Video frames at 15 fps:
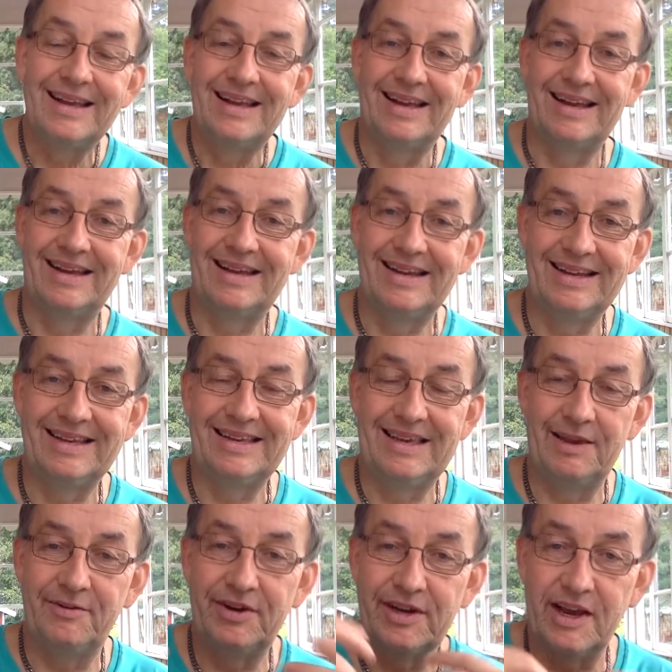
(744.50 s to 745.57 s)
uh,
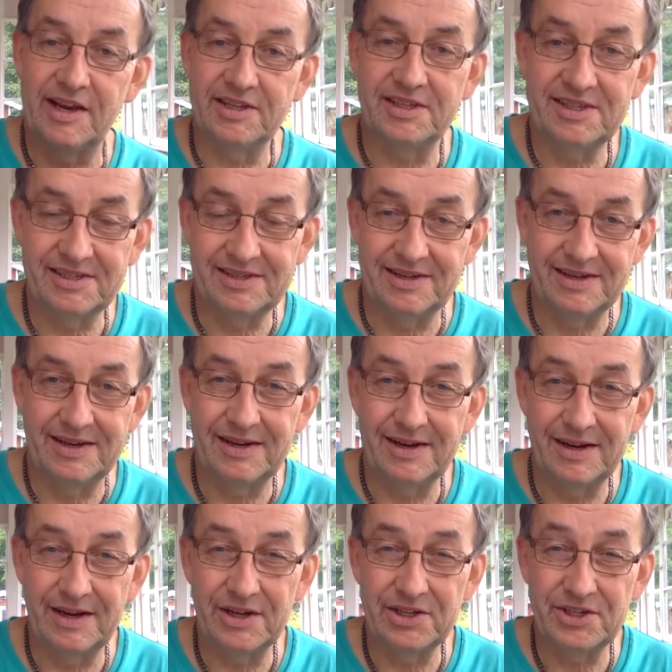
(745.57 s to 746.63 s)
giving us
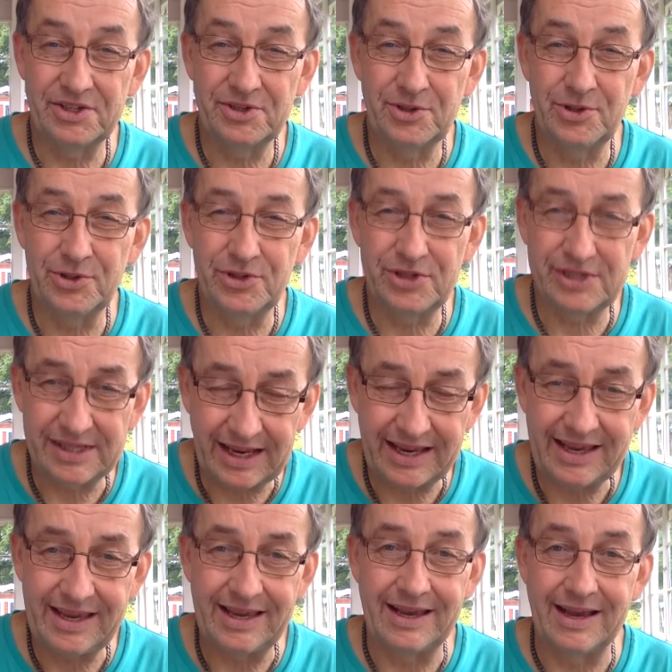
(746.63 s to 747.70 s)
us to
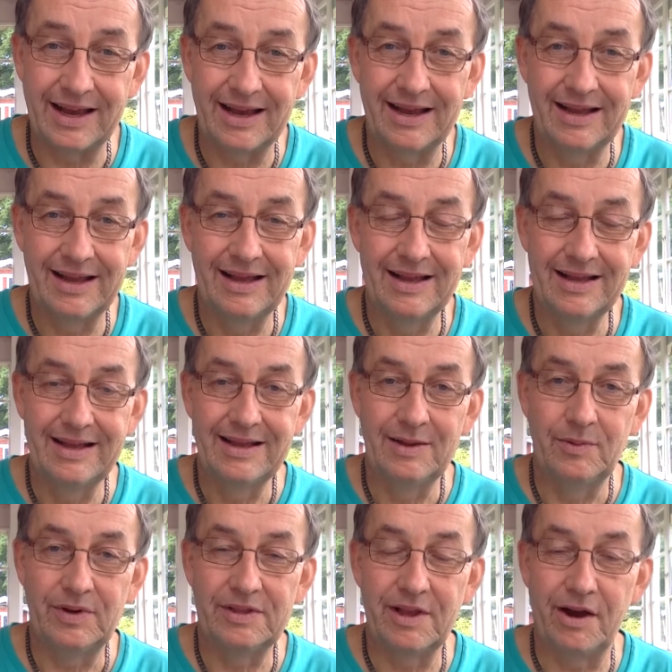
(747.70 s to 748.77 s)
see
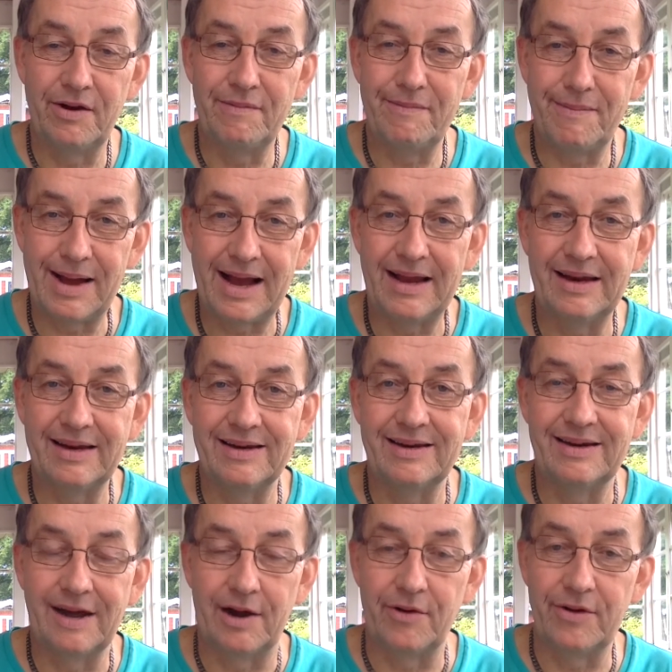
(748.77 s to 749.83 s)
with our
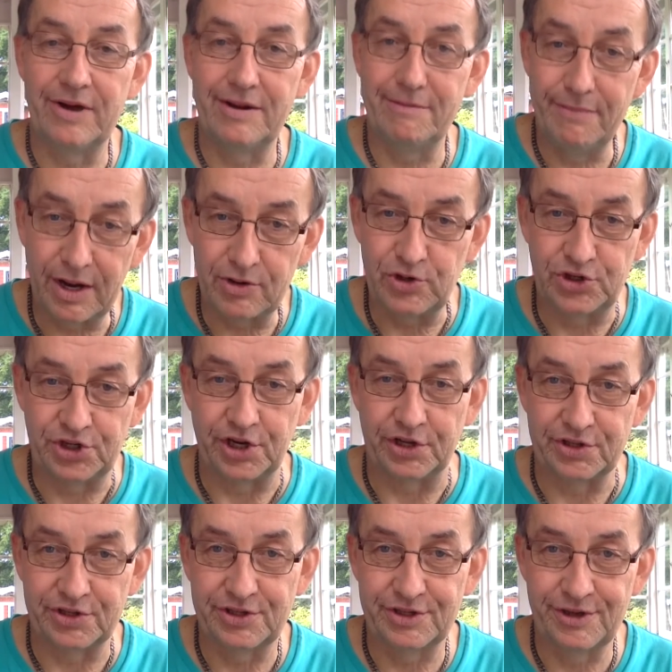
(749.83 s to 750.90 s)
mind our
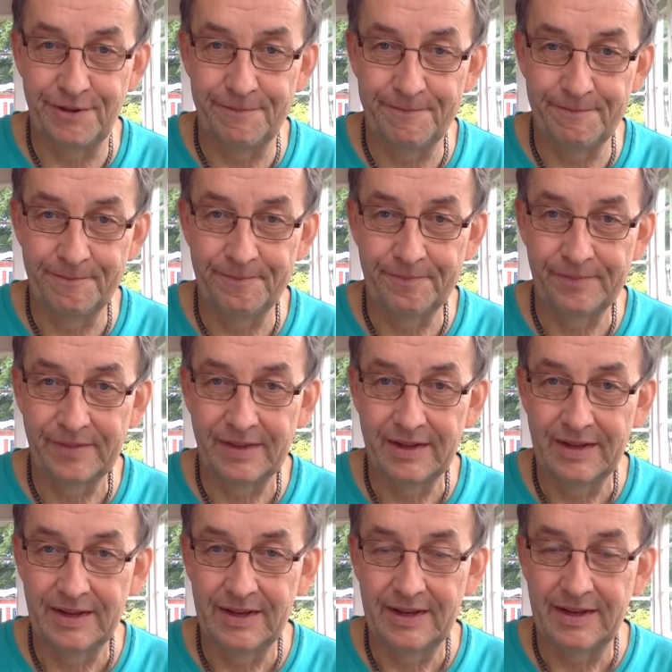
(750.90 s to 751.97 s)
emotions.
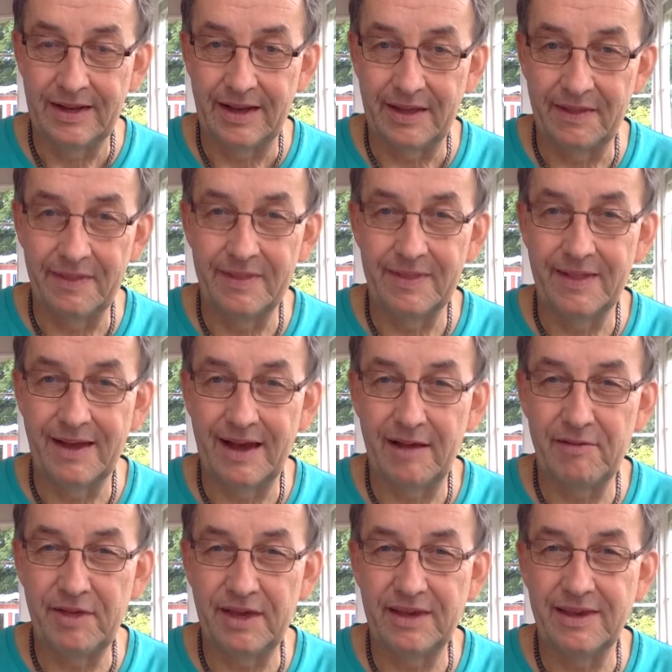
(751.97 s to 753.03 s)
And I
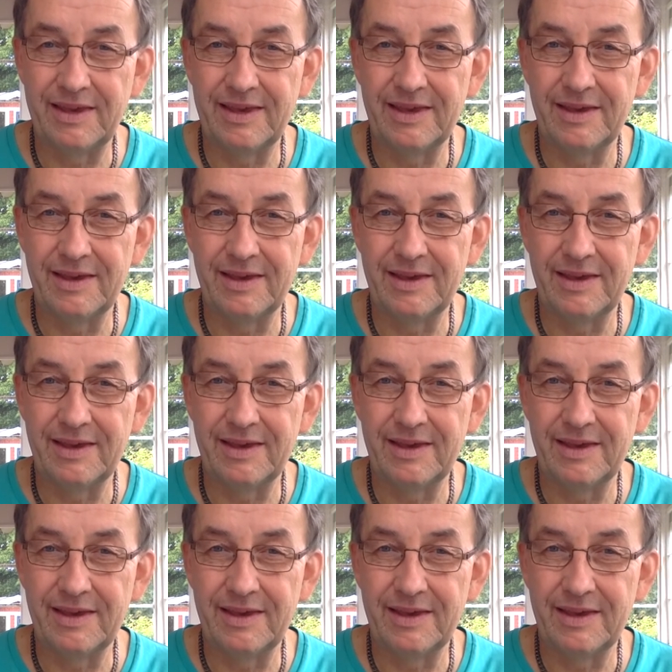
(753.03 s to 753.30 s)
think